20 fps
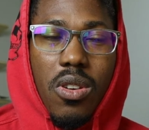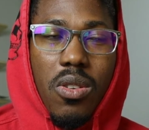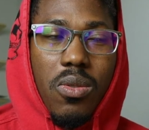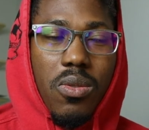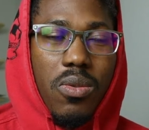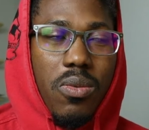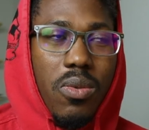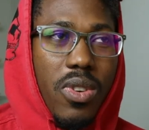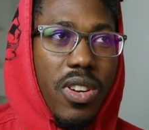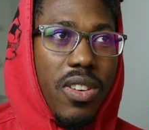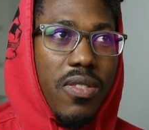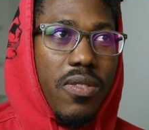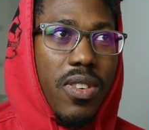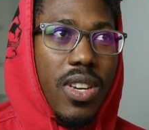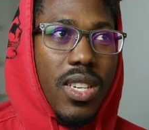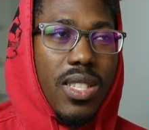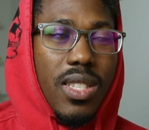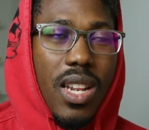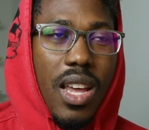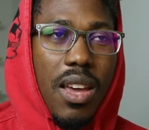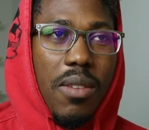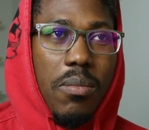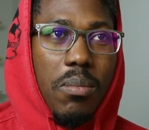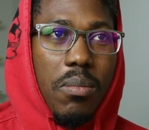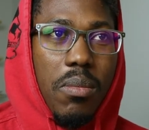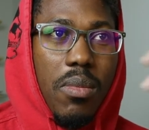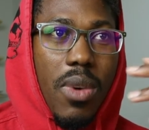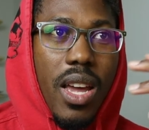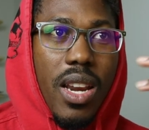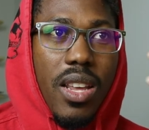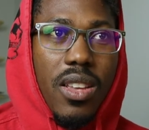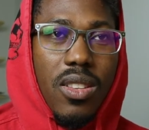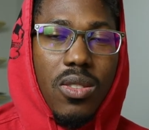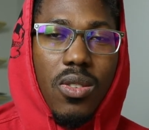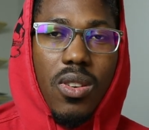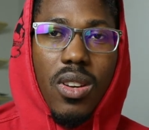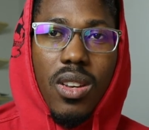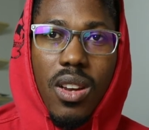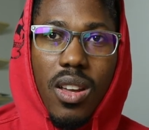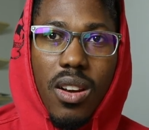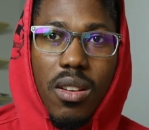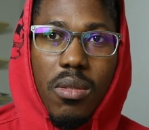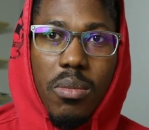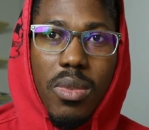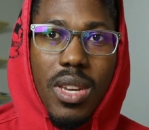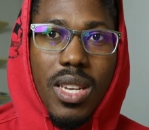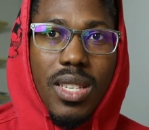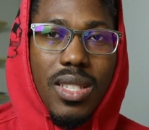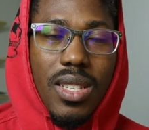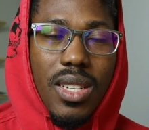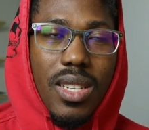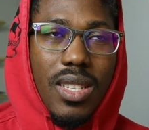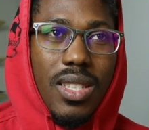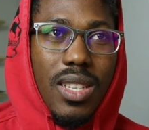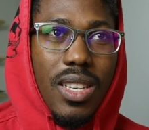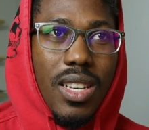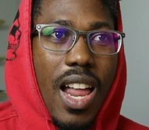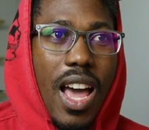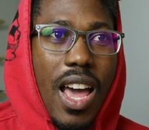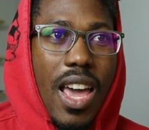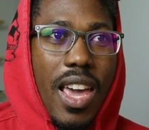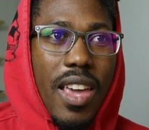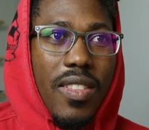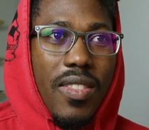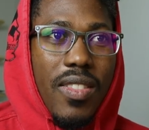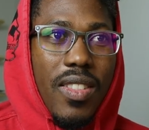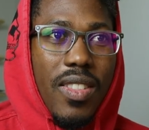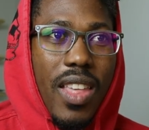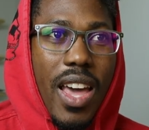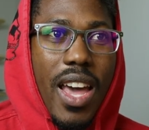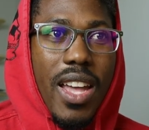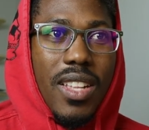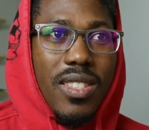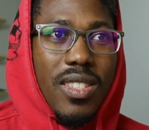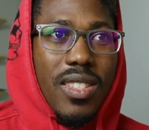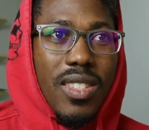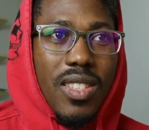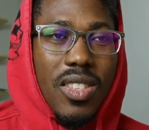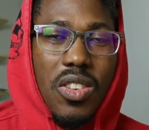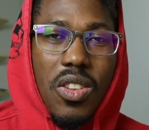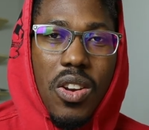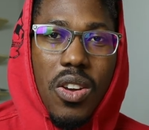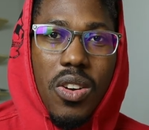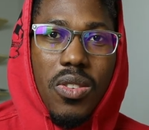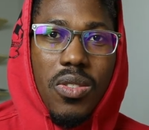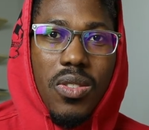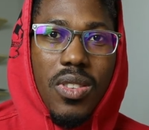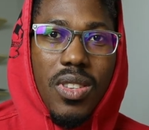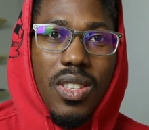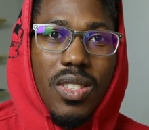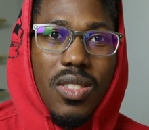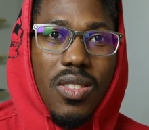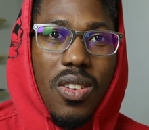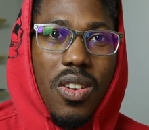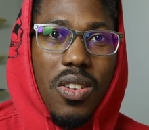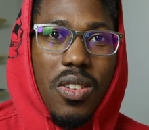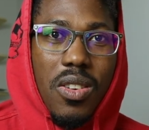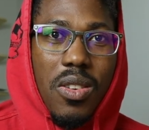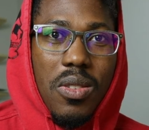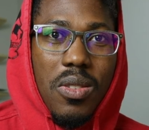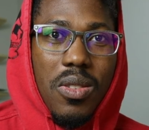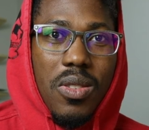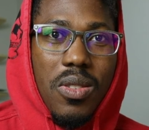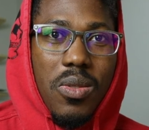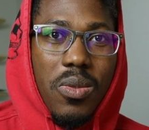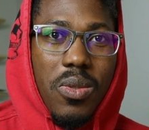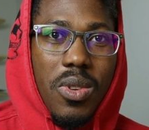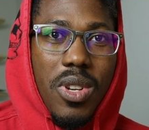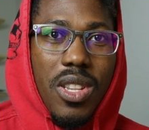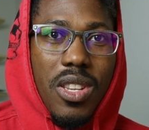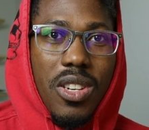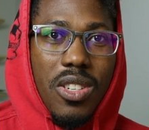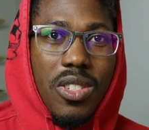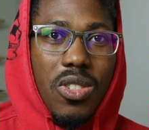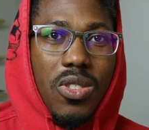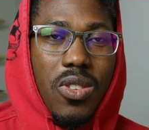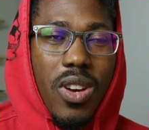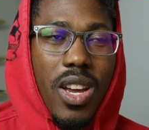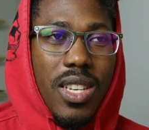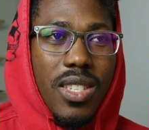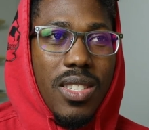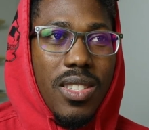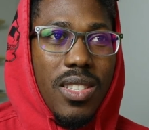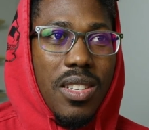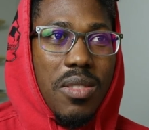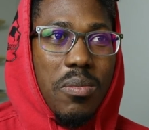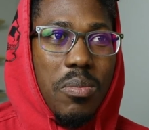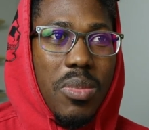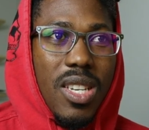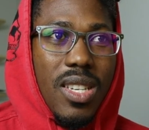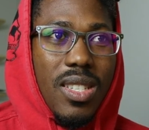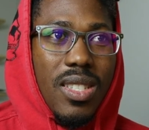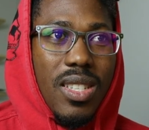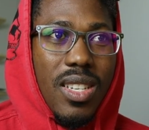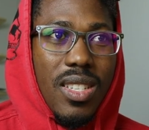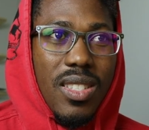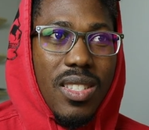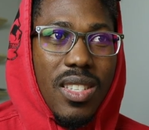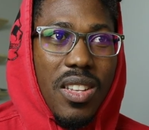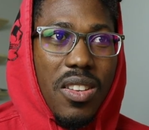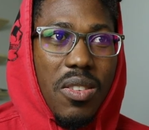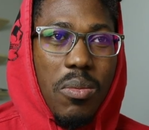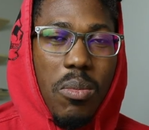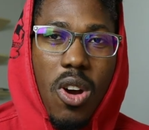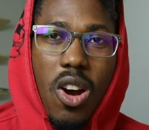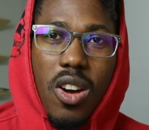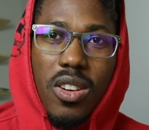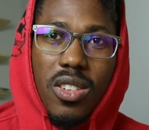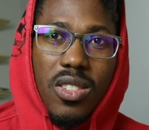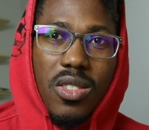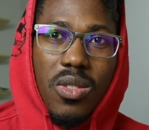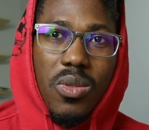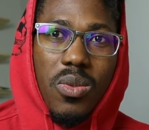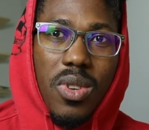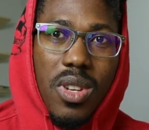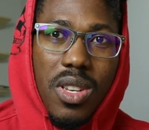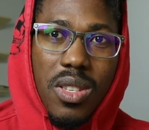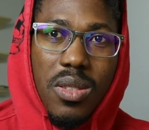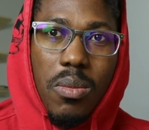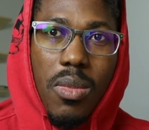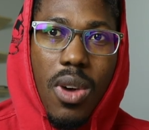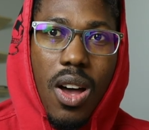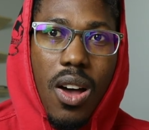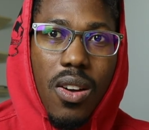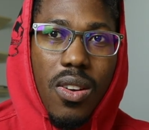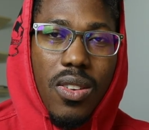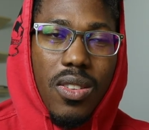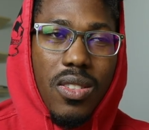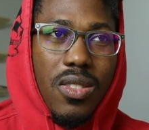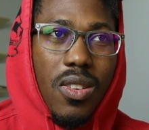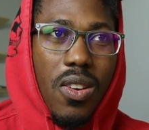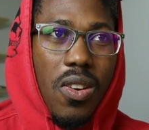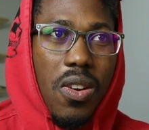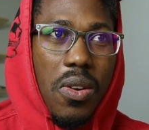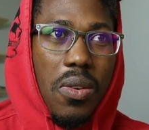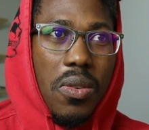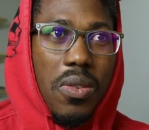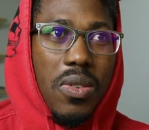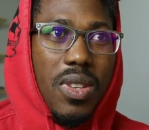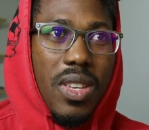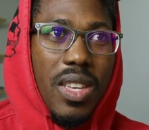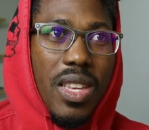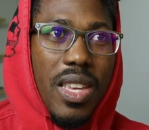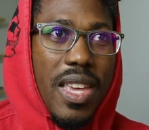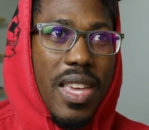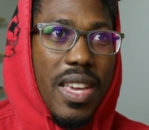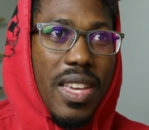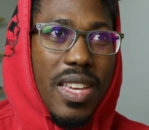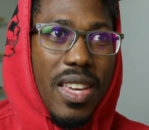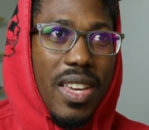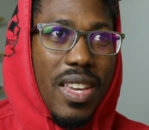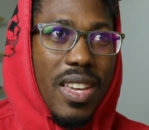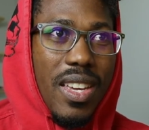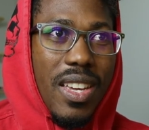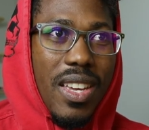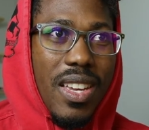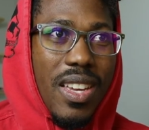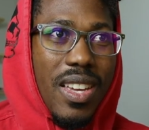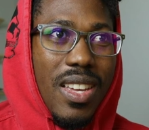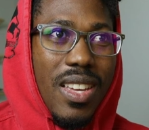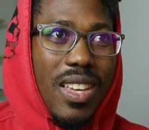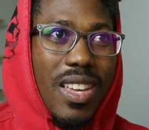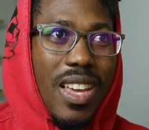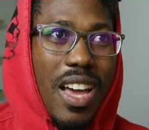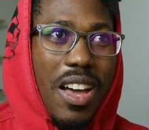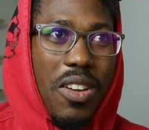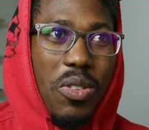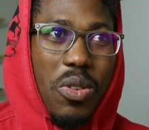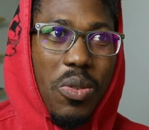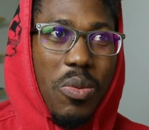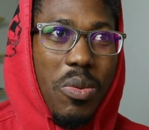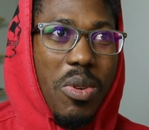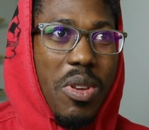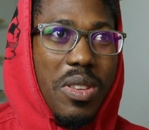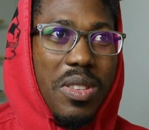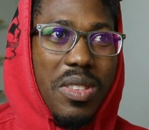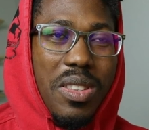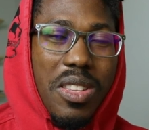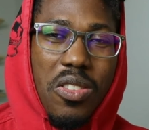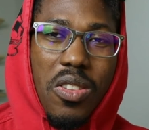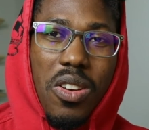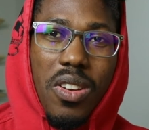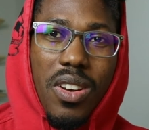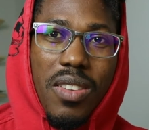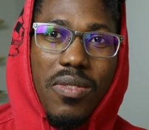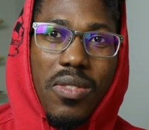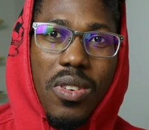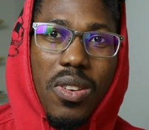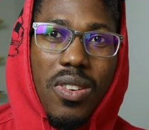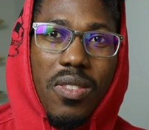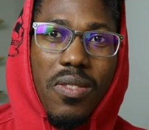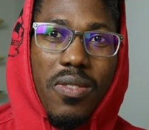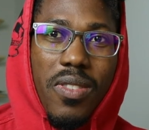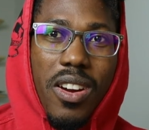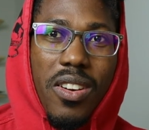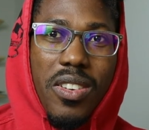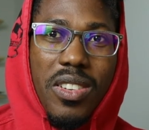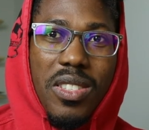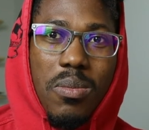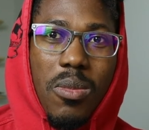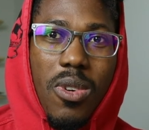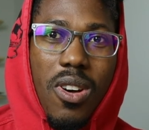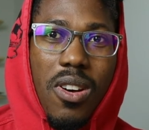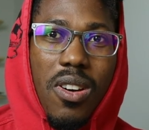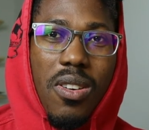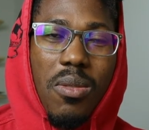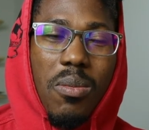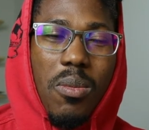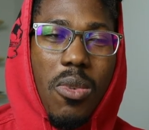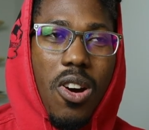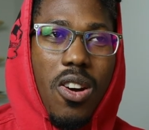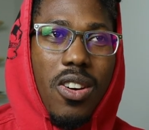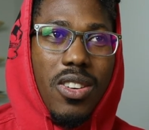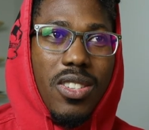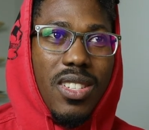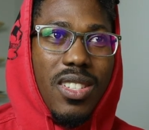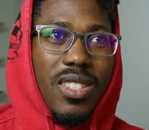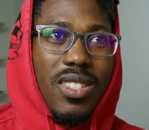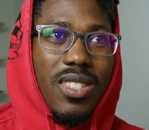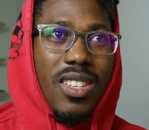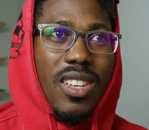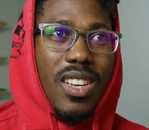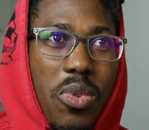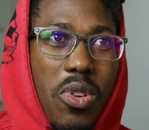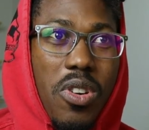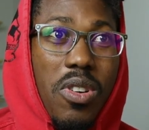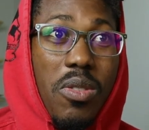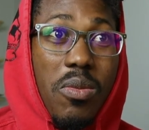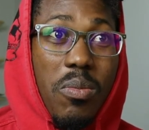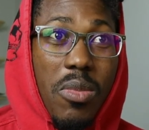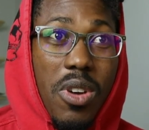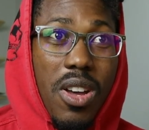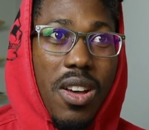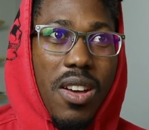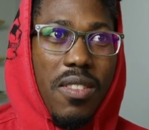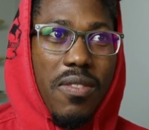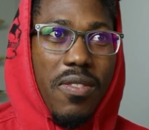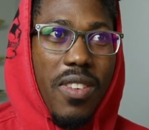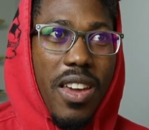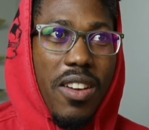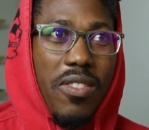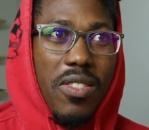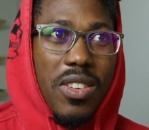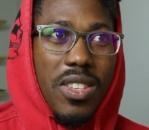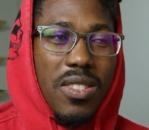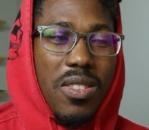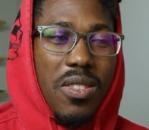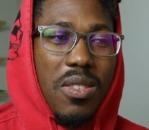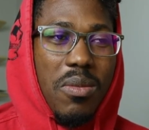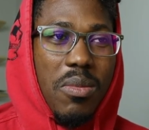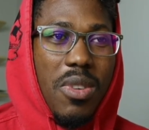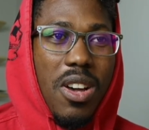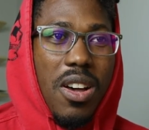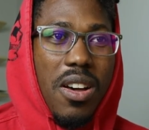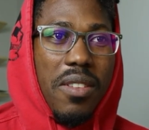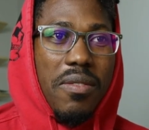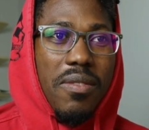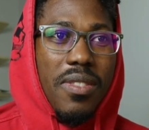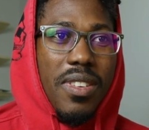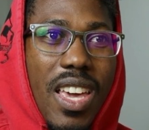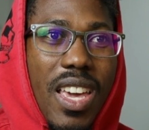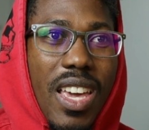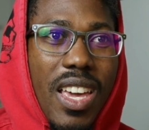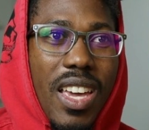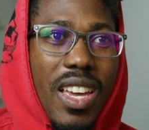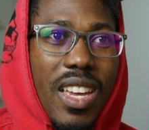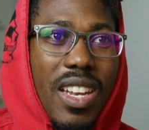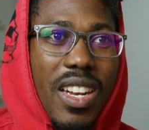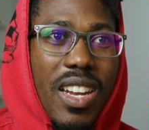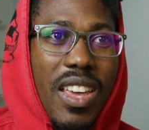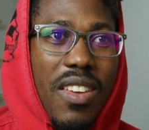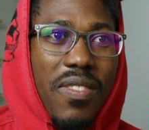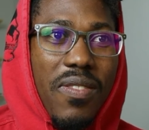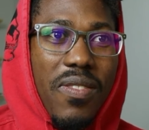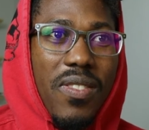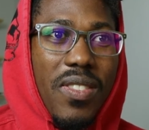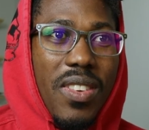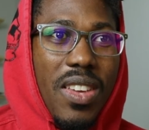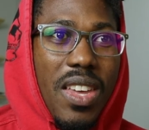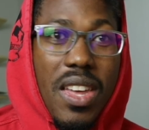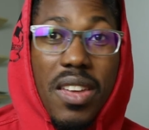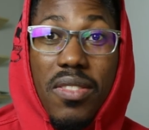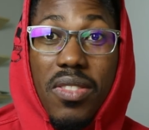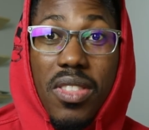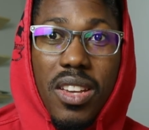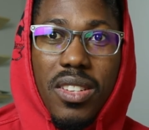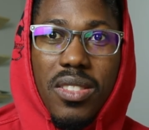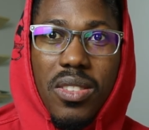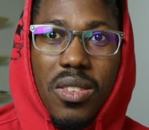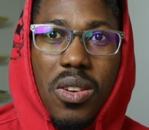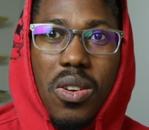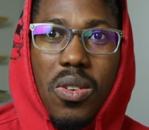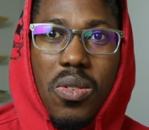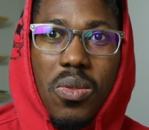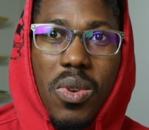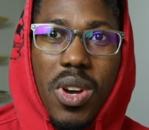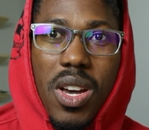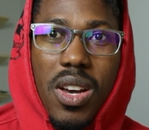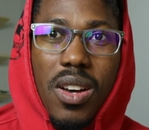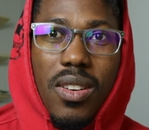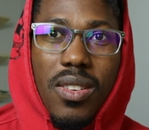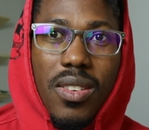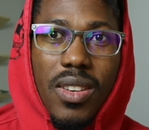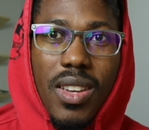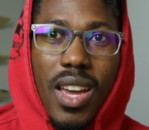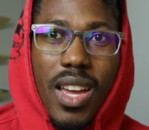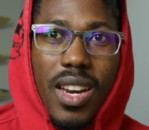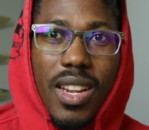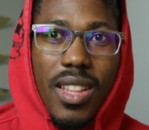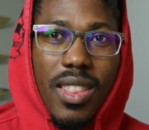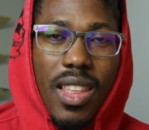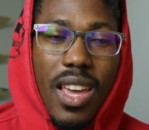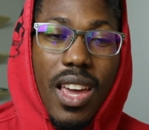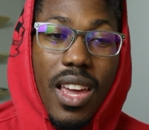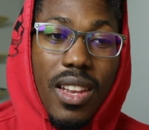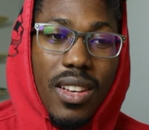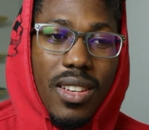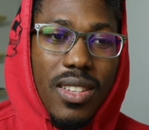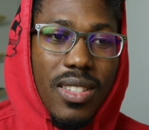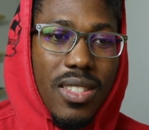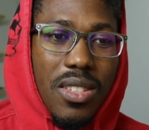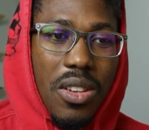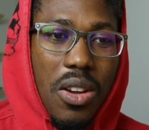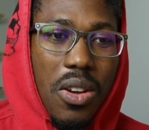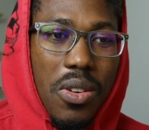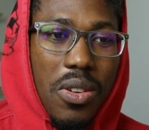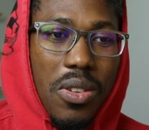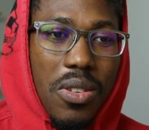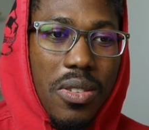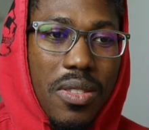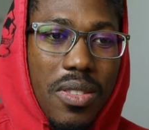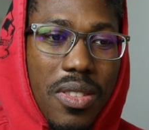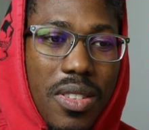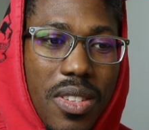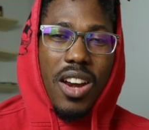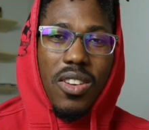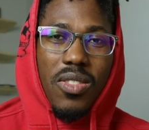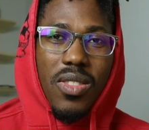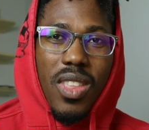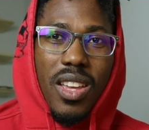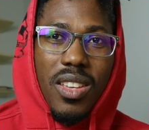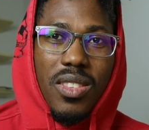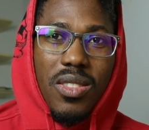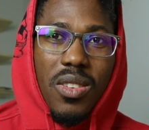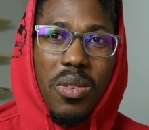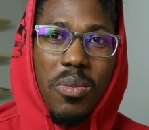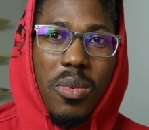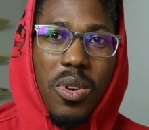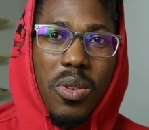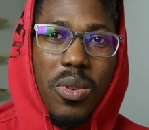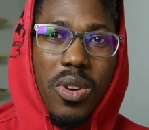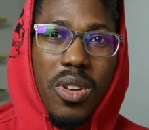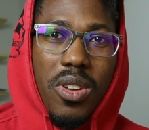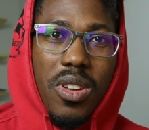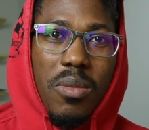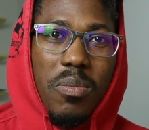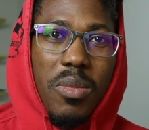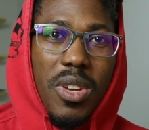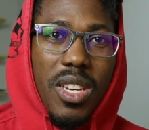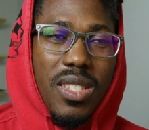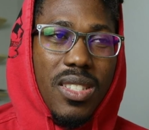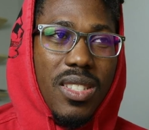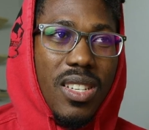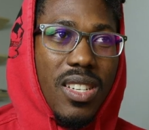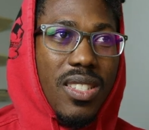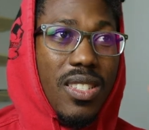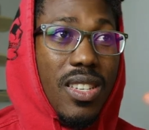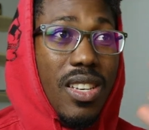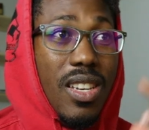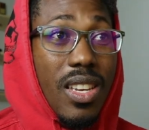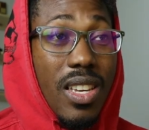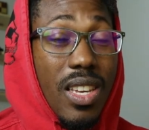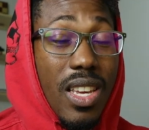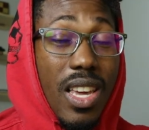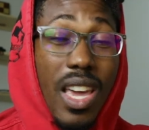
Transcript: know, reinvesting that money to another business, like that's, you know, it's gonna really distress the business, and the margins are really small. So I'm gonna be, you know, living on very small margins per month, every single month, and if it doesn't go well, kind of thing. So I don't think it's gonna be a really good business.